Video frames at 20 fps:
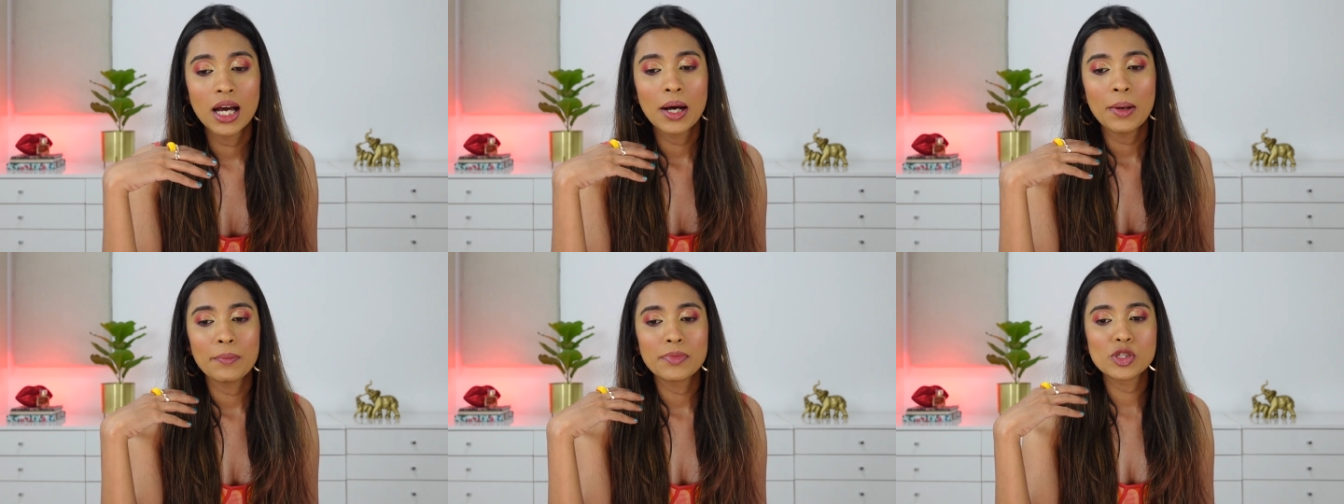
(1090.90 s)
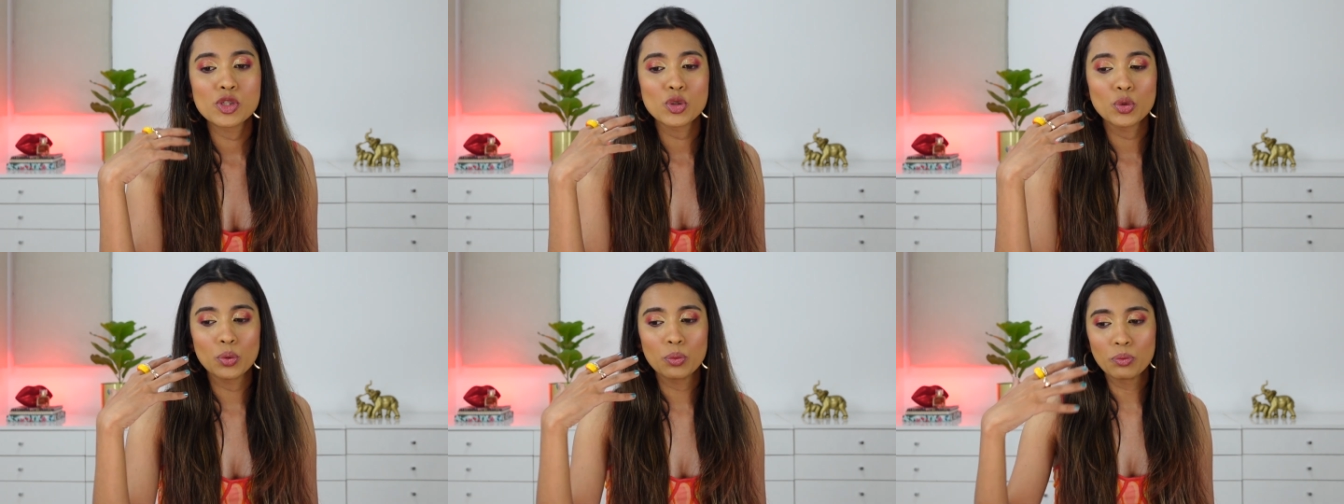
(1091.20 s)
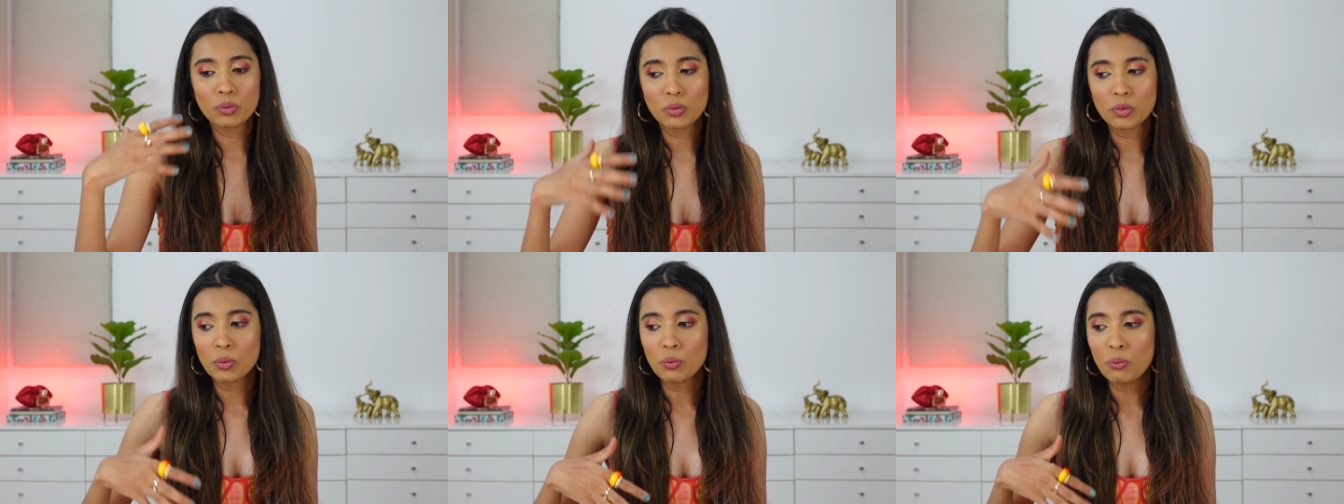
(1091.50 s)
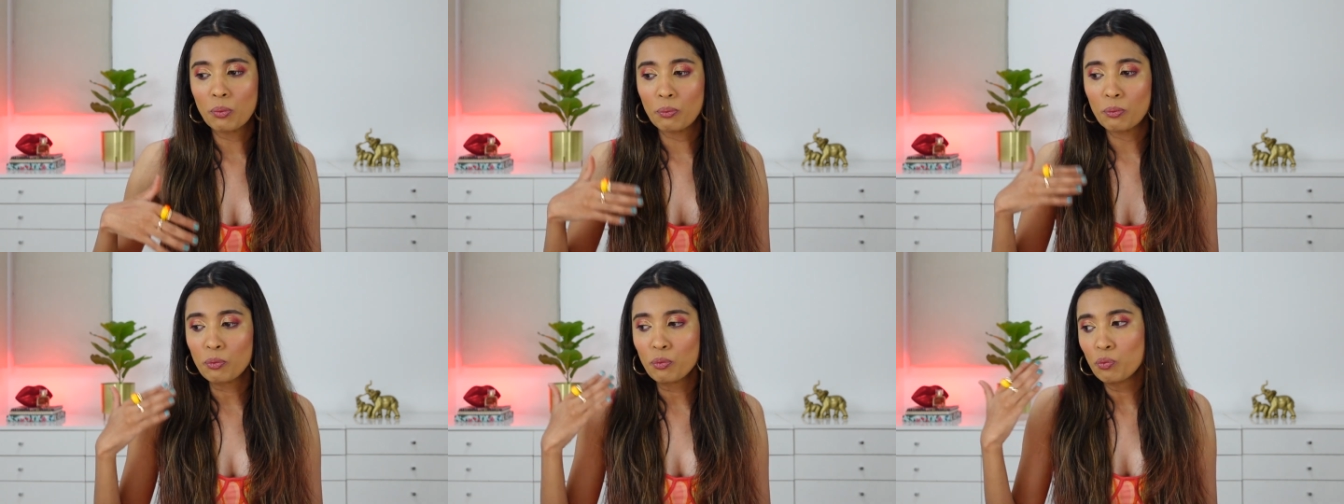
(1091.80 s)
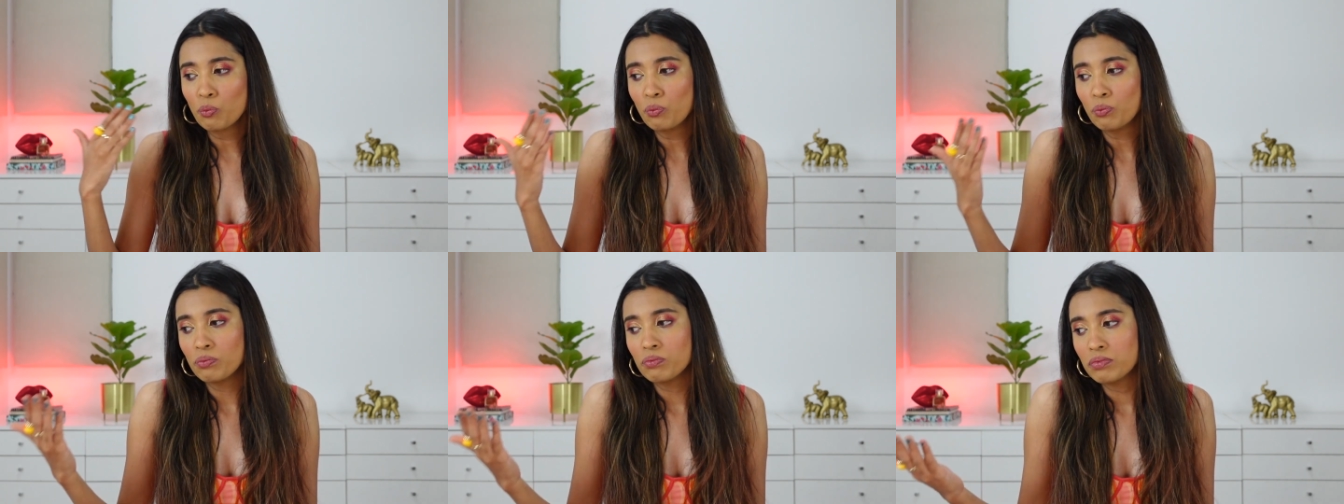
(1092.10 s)
So
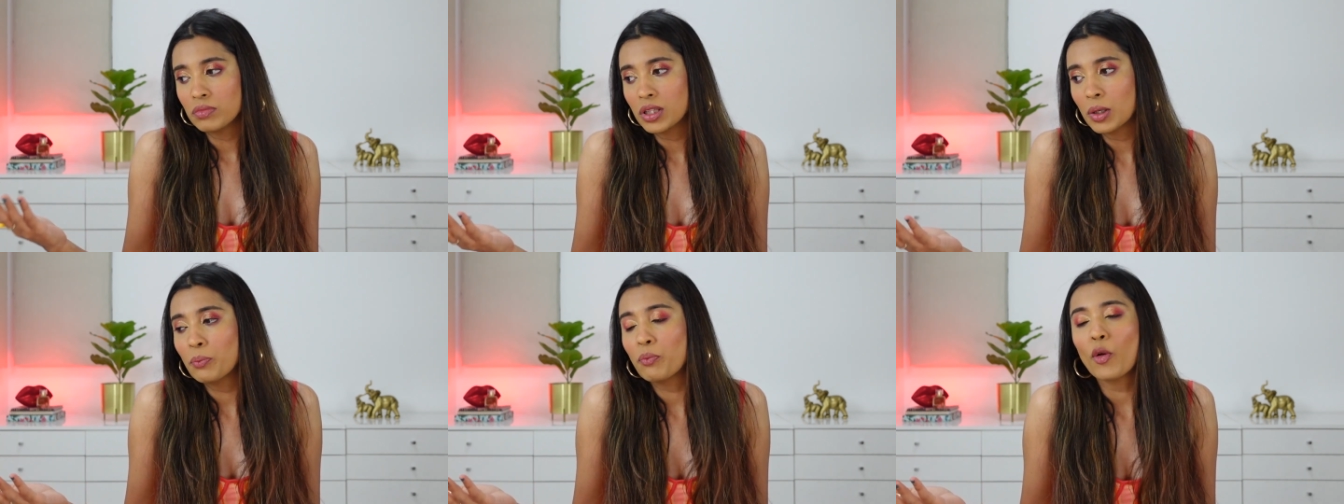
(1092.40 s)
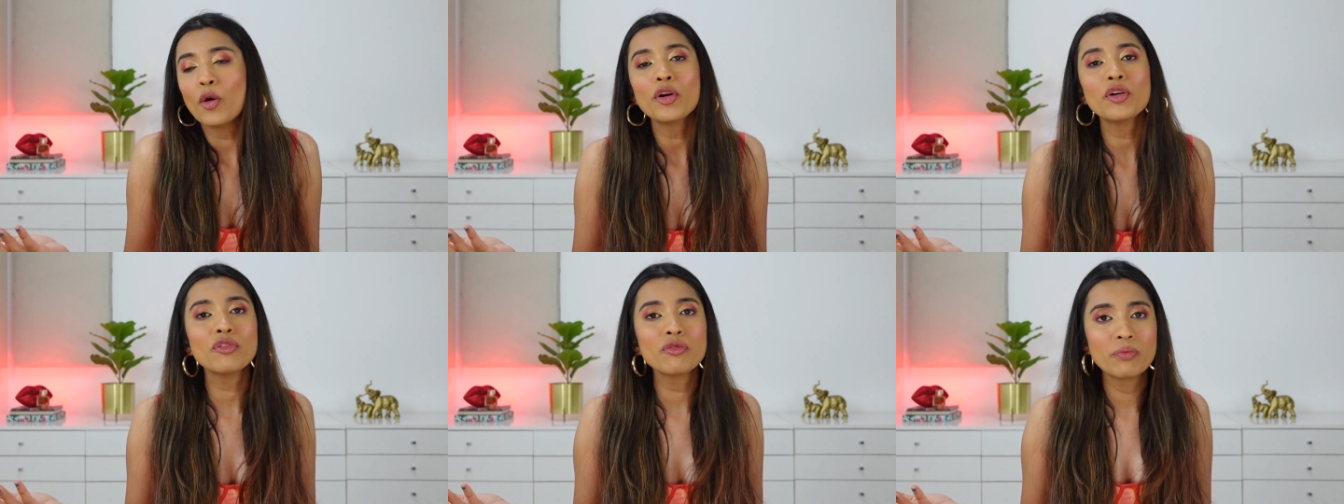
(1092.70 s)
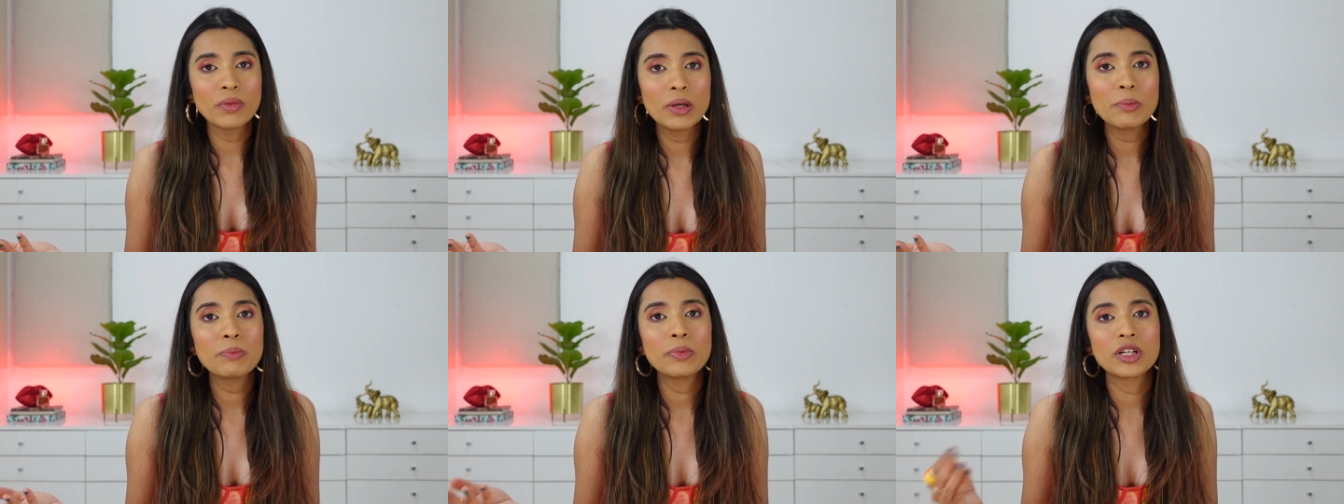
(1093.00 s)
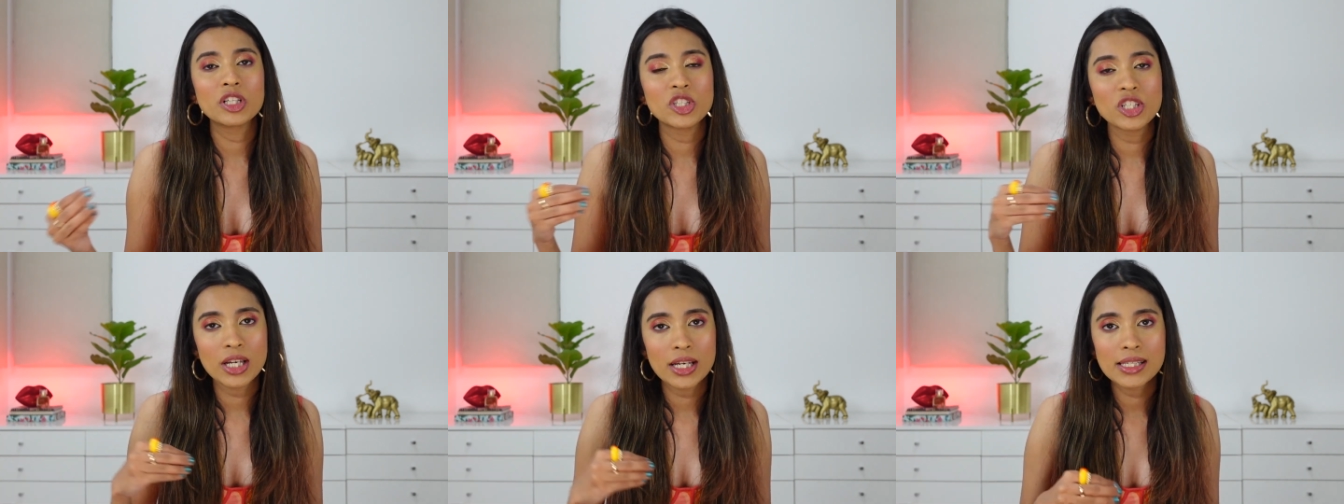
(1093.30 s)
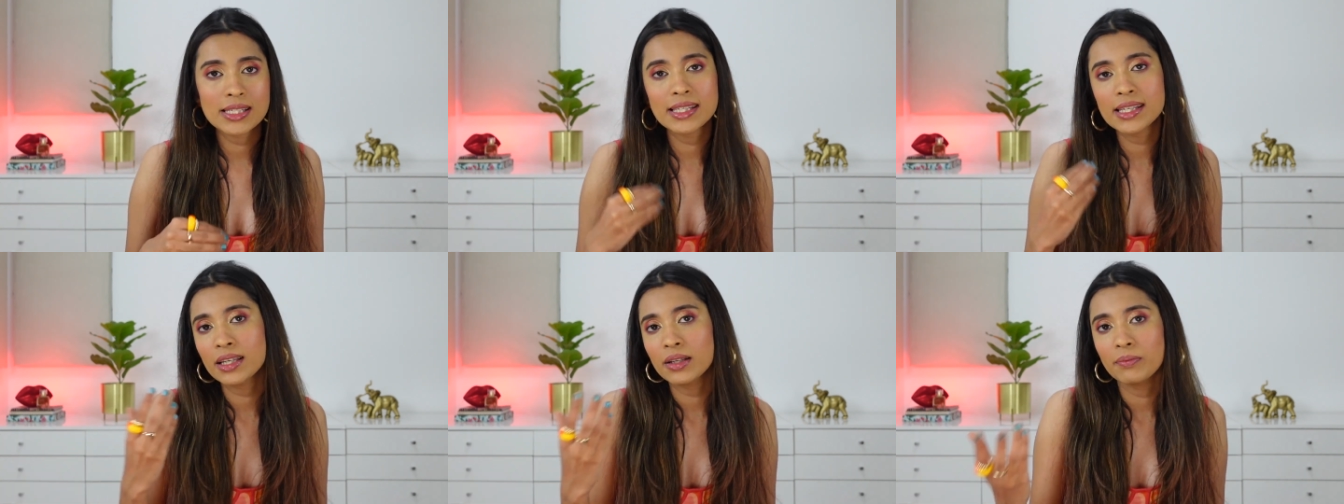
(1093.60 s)
the point of me
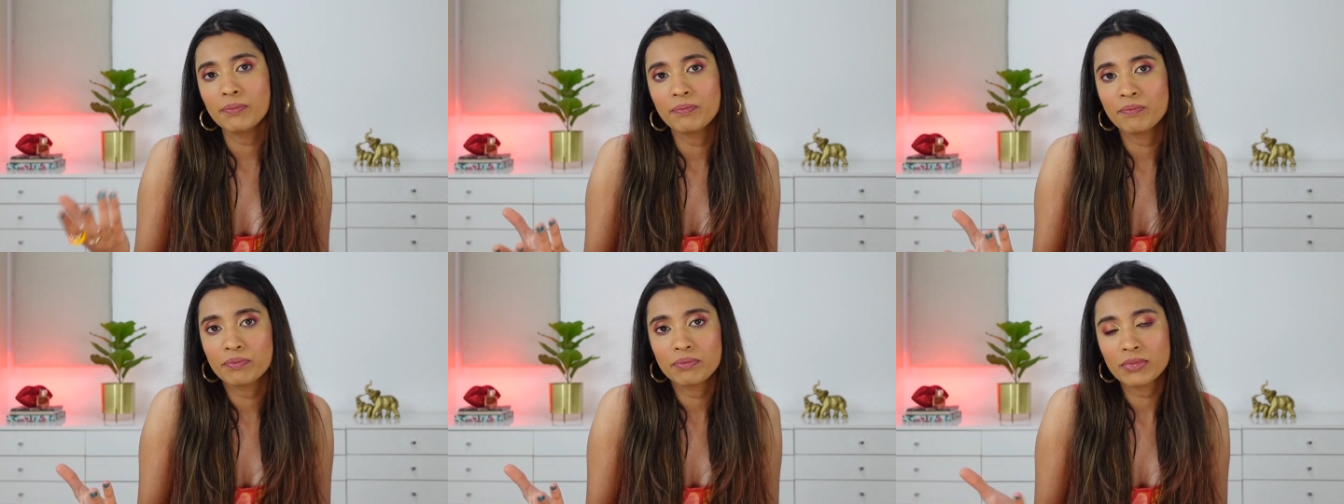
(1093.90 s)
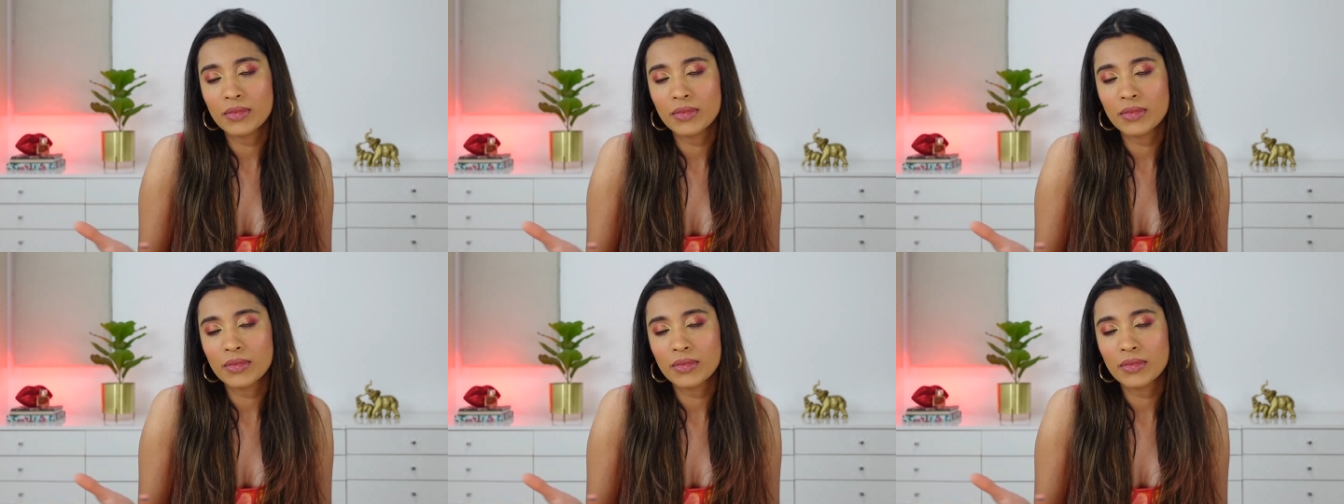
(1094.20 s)
purchasing